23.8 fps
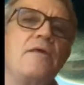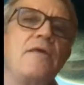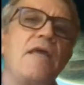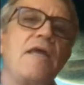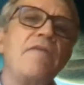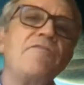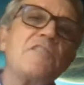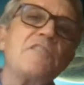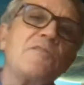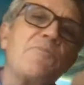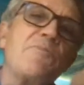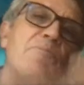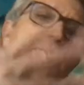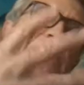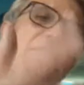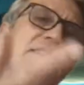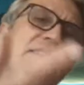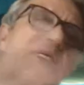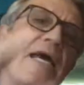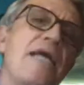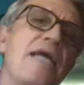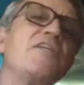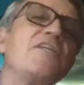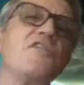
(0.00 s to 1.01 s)
If
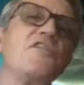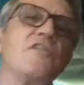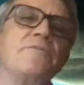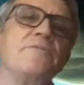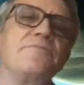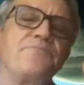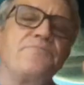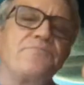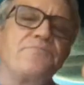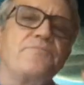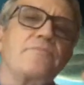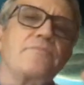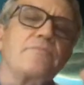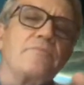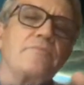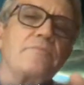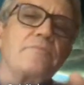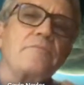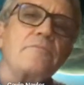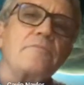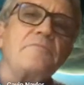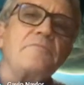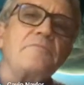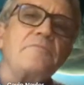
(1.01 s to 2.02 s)
speciation
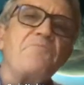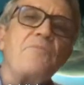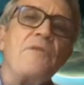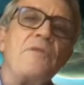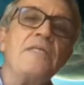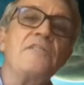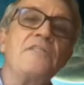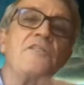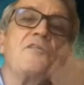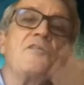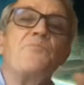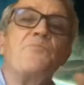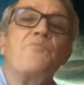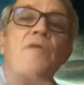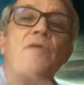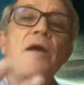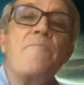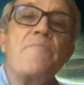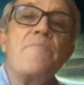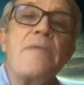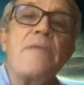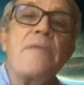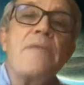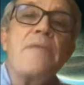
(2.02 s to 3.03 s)
is just
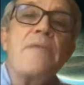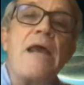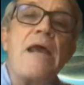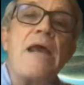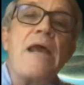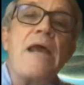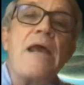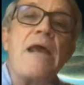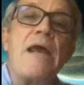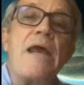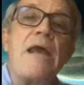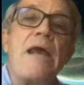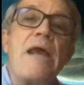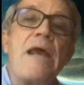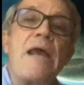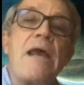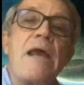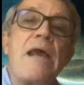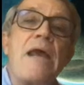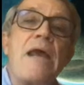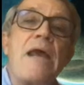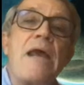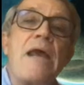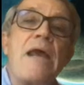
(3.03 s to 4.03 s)
primarily a process
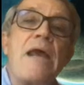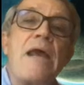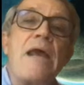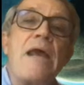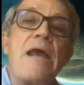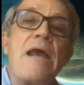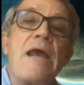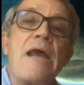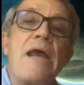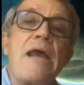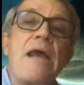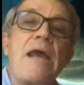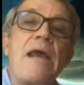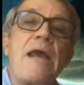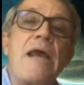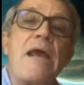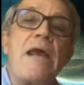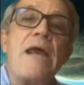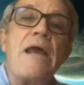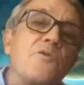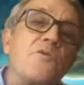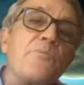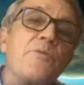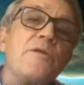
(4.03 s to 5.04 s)
brought about by
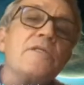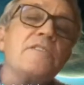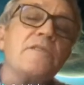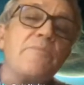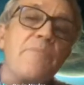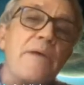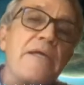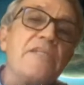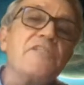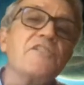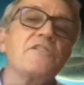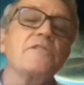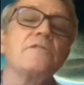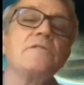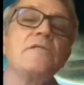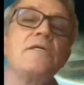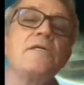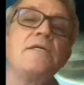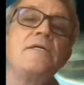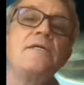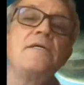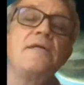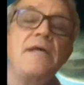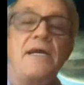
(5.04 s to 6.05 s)
architectural perturbation,
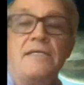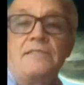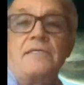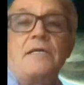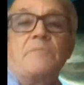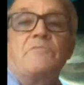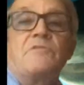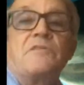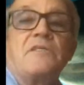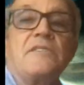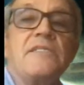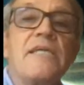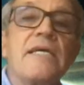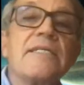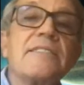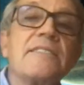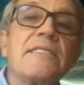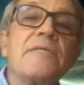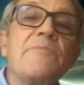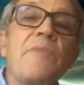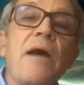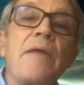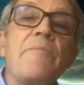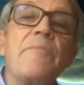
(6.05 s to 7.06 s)
as I'm
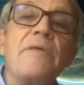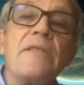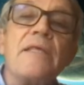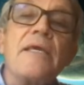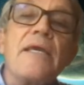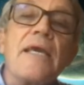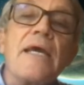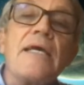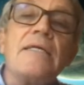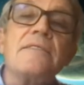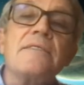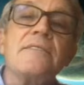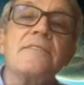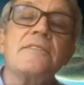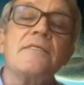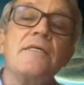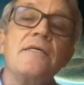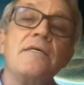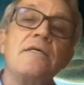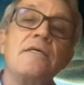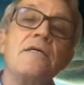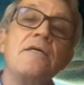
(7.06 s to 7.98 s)
suggesting might be the case,